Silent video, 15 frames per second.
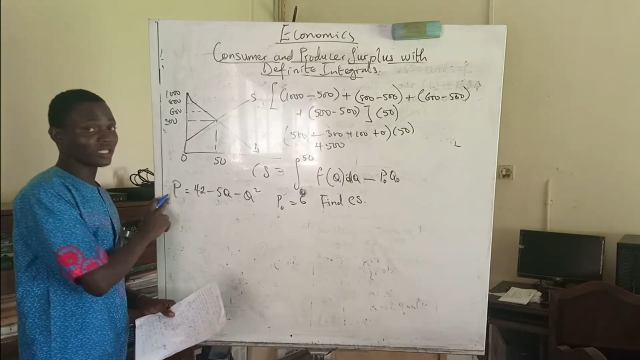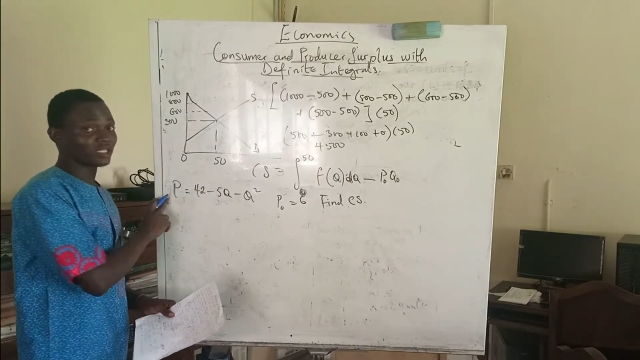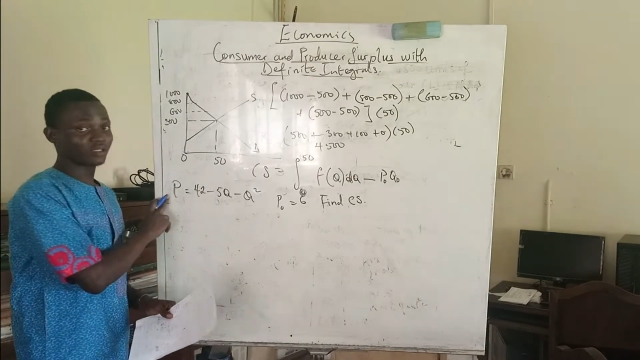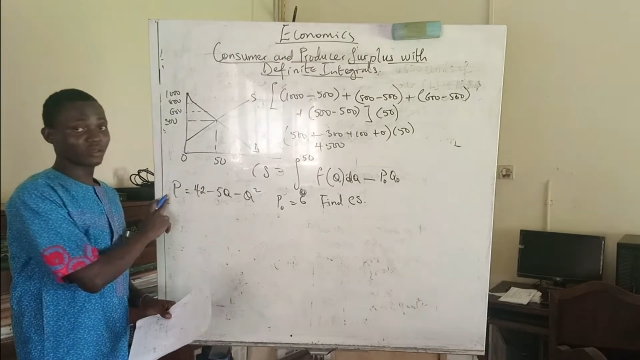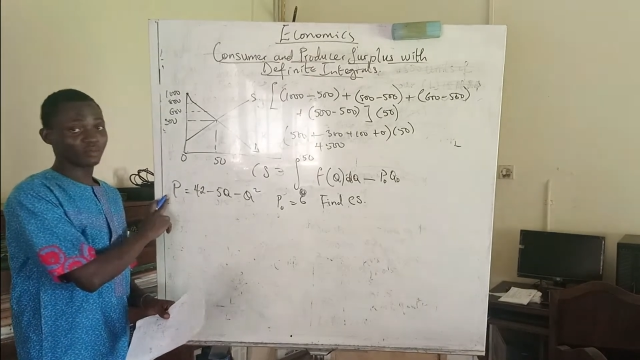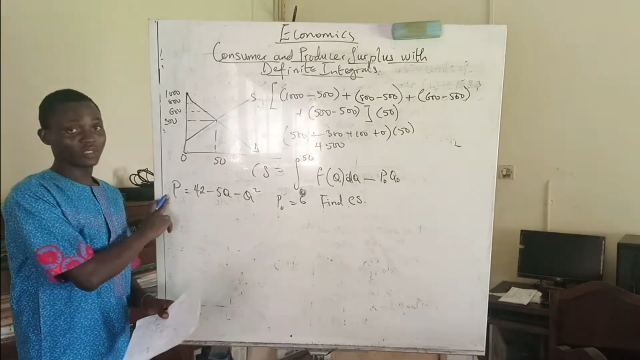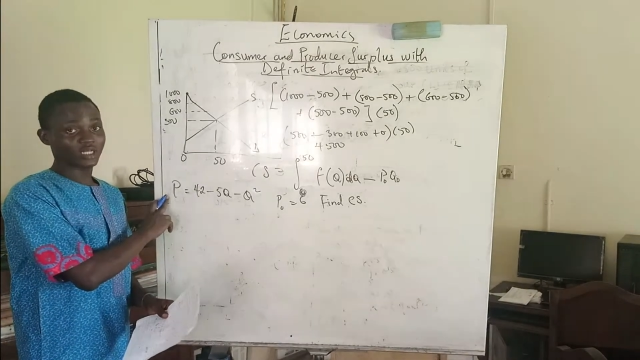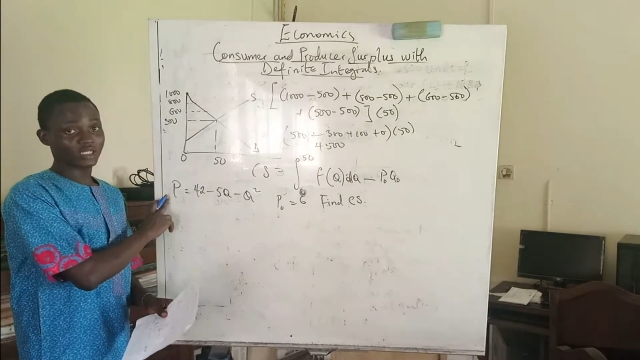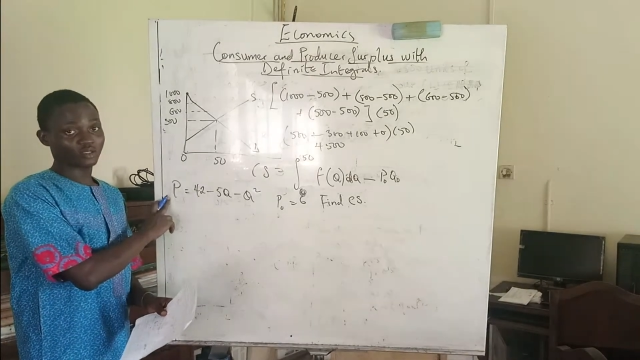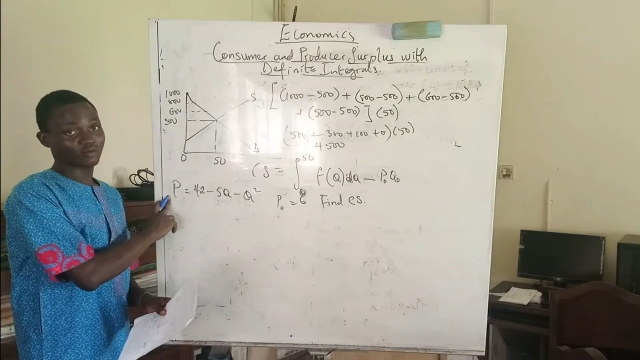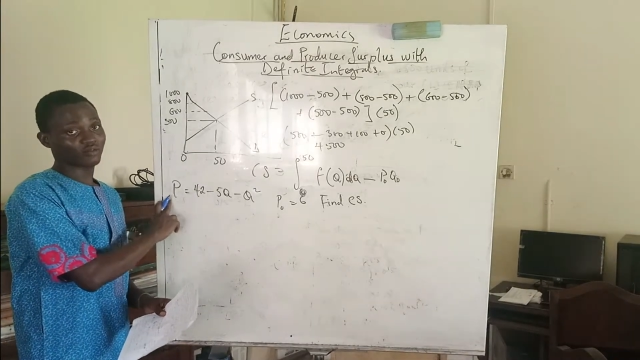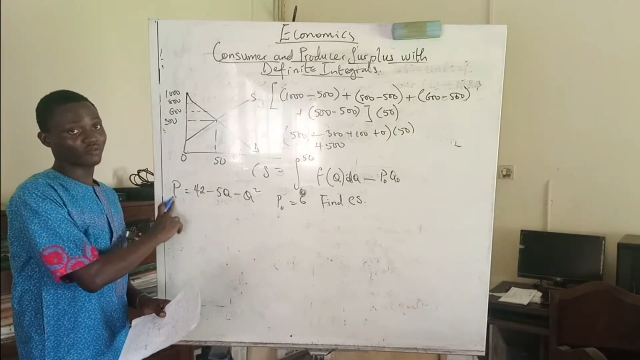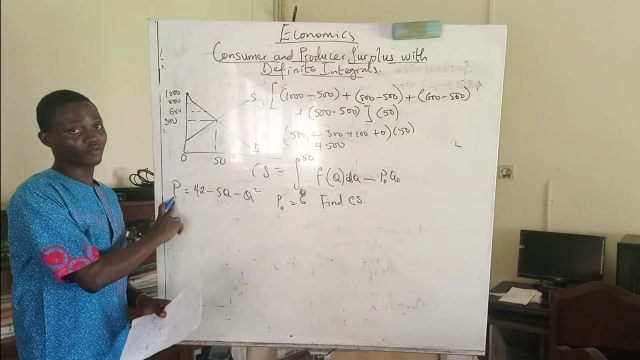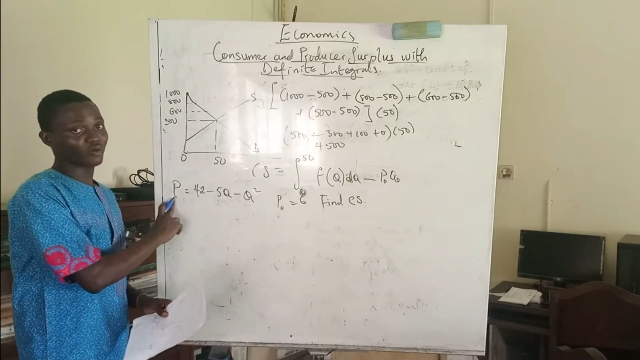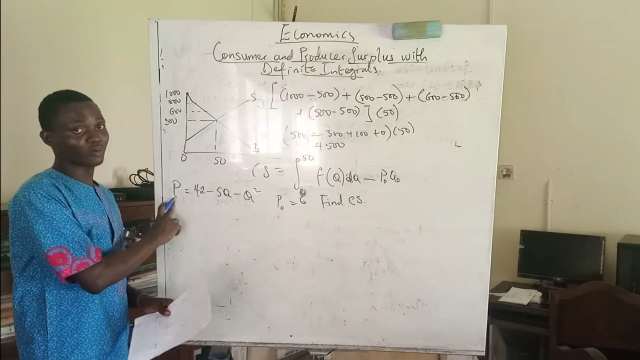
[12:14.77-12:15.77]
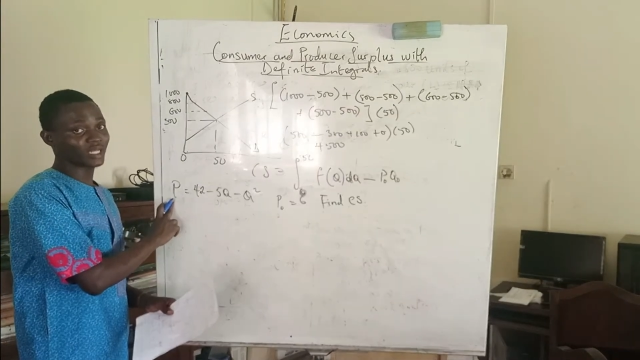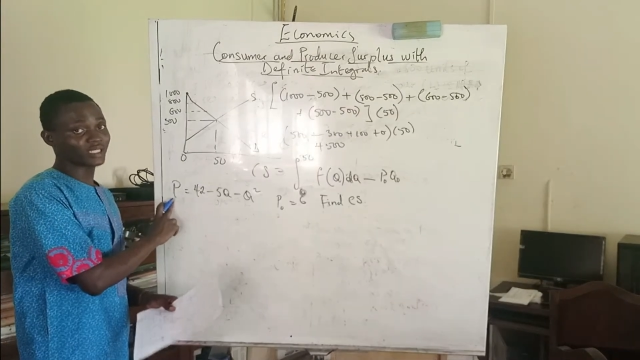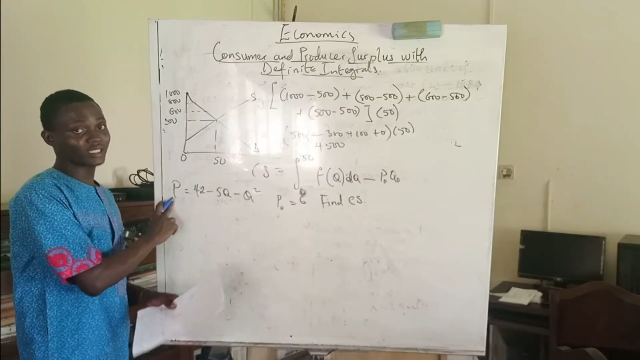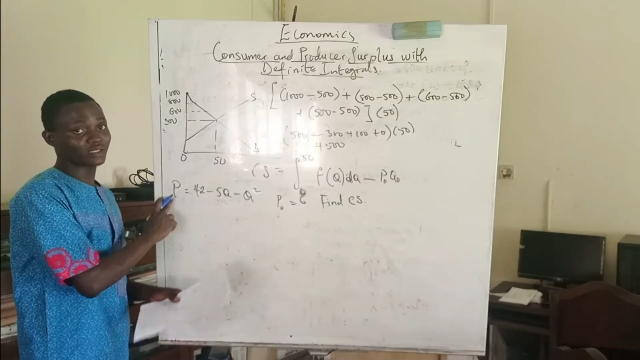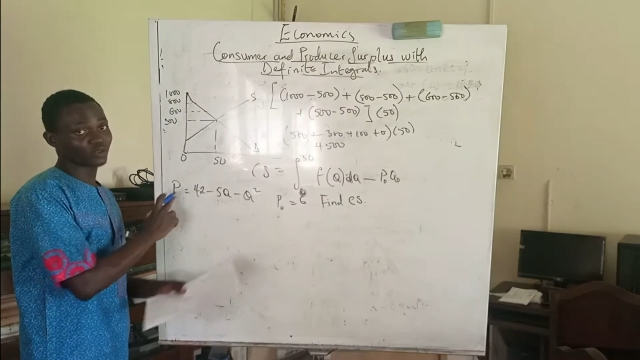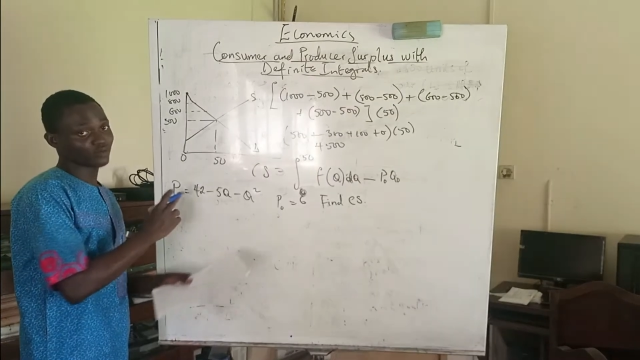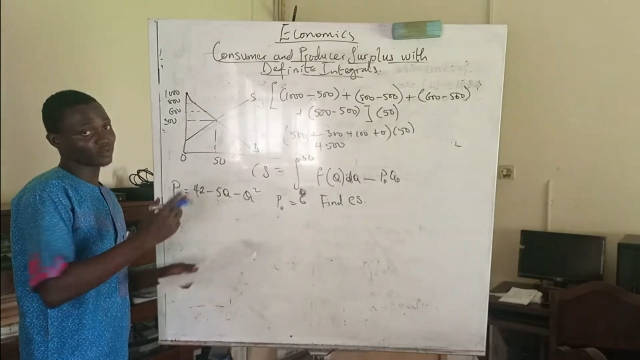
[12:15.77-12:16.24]
the subject of the formula
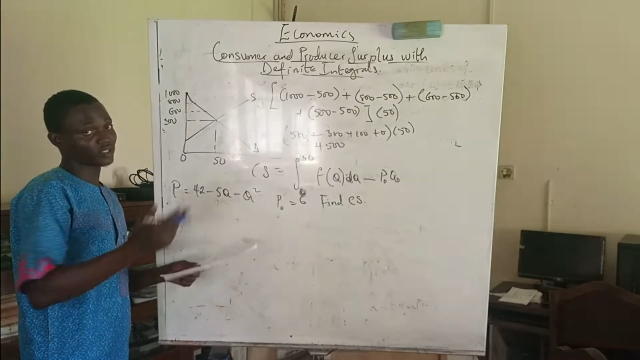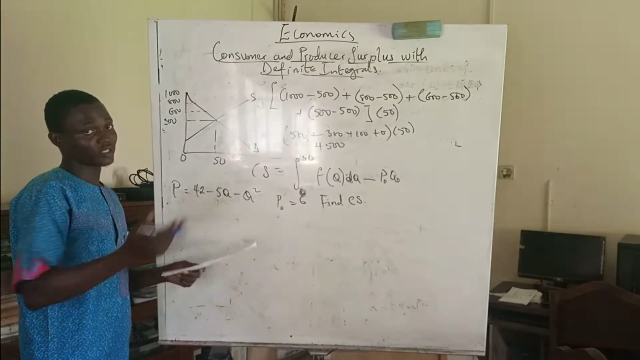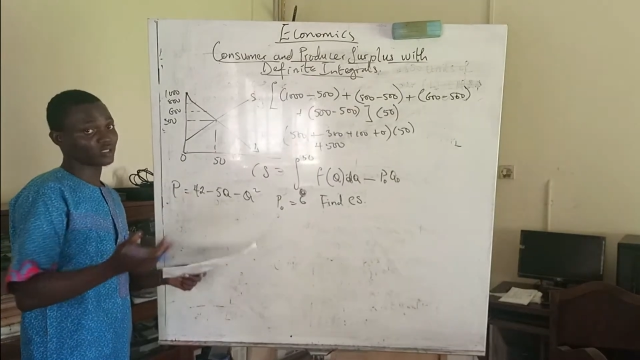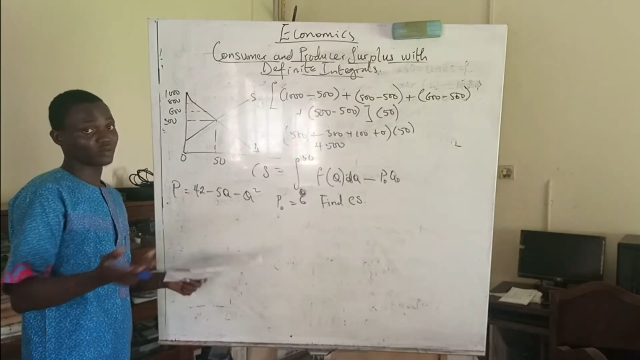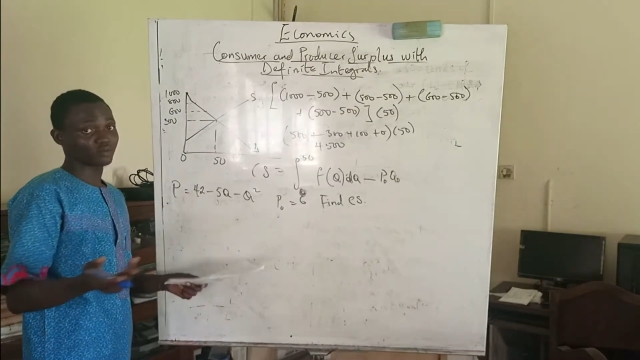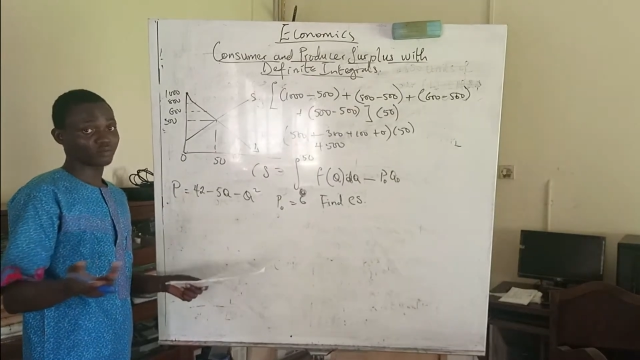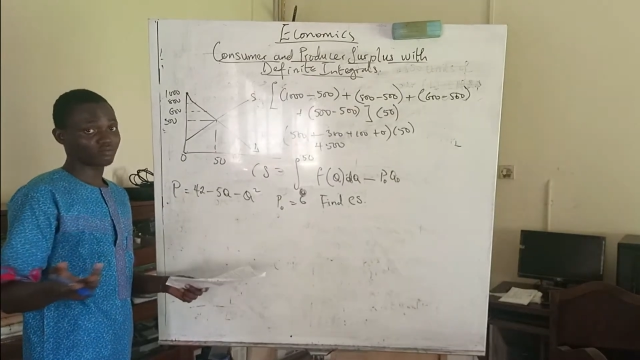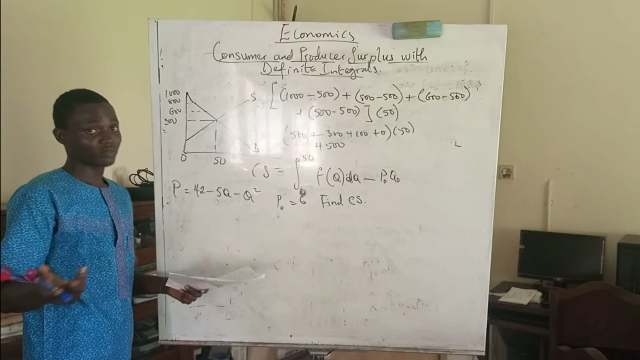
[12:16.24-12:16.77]
instead of Q.